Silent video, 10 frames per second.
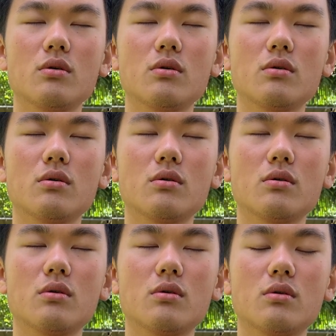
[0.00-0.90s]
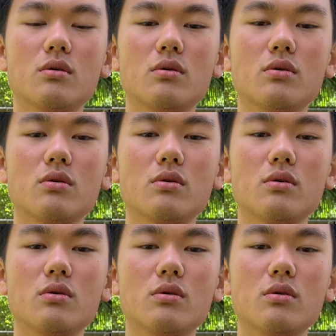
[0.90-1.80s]

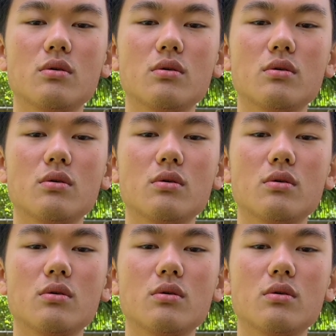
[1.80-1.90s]
(silence)